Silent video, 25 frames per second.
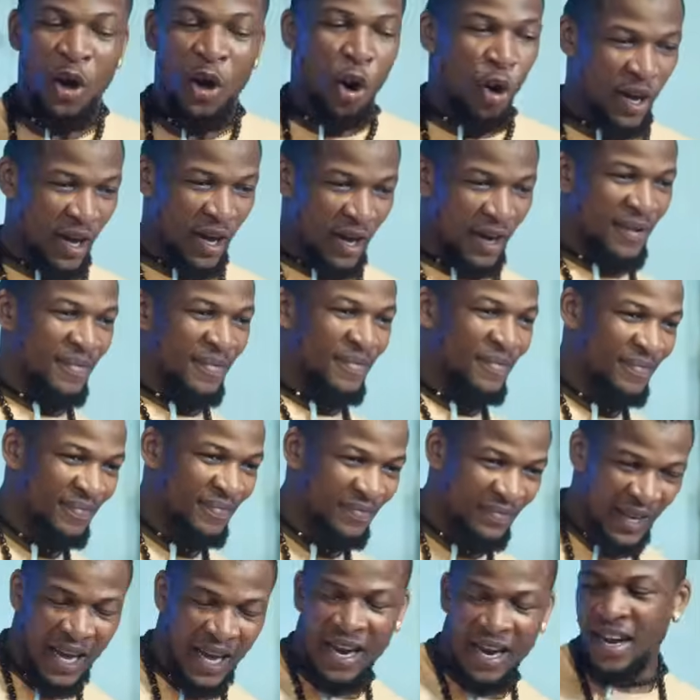Okay,
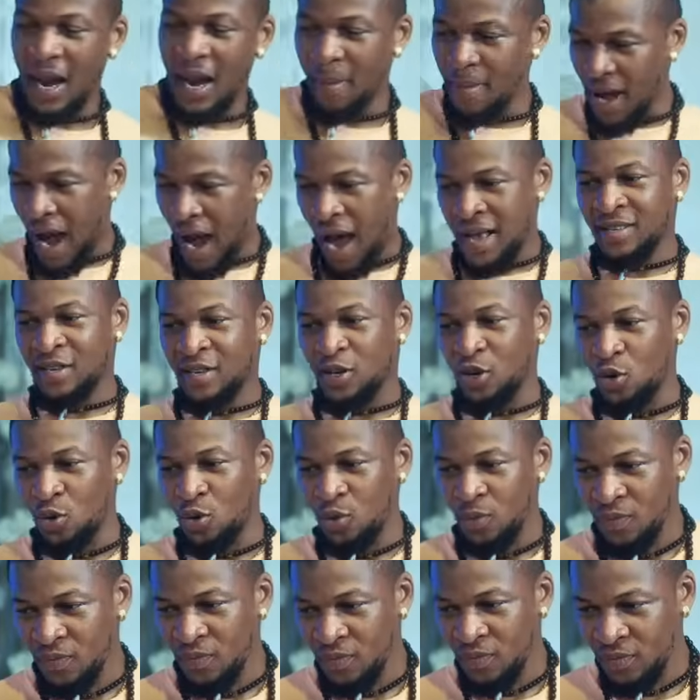let me ask you.
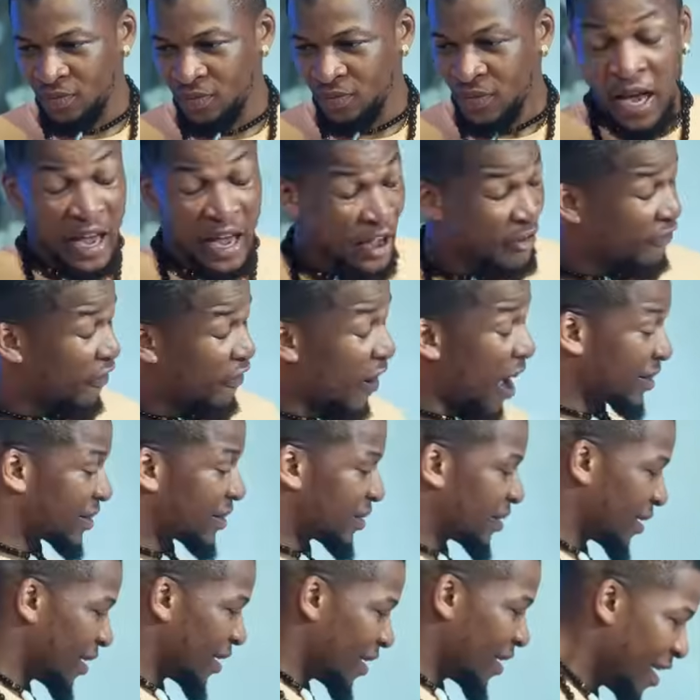In
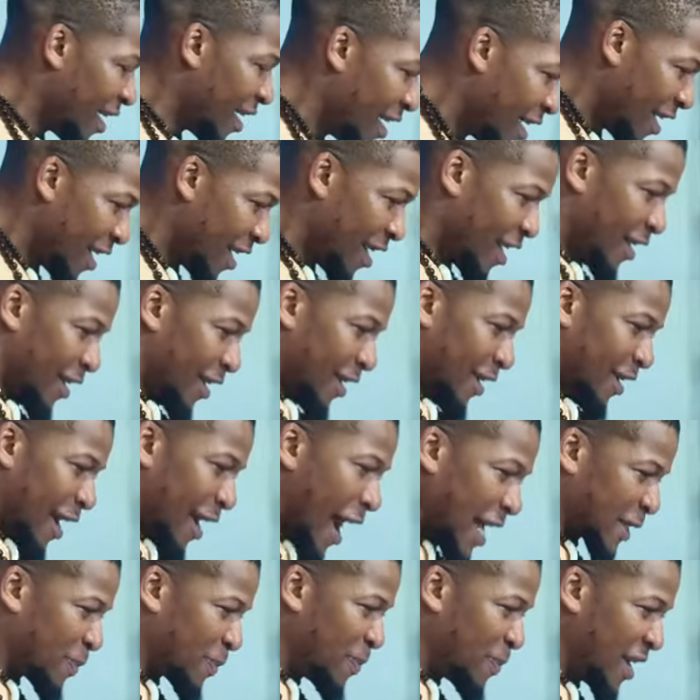fact,
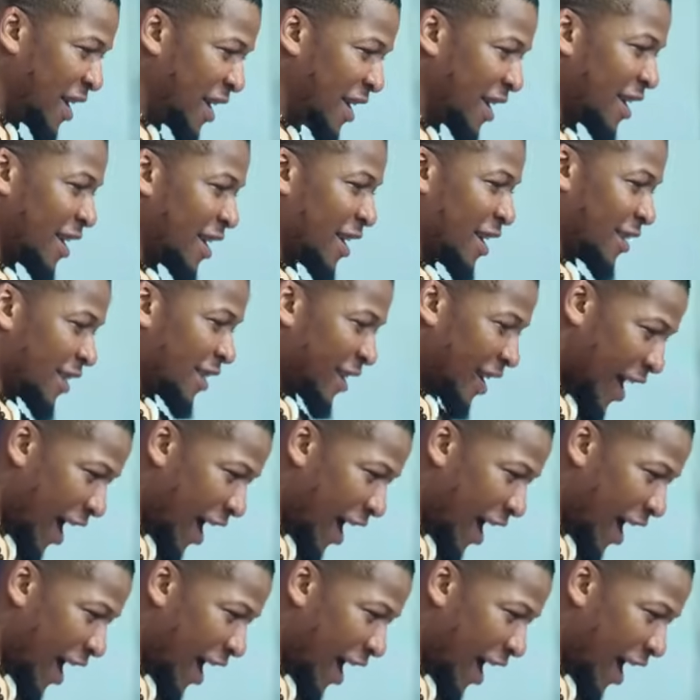let me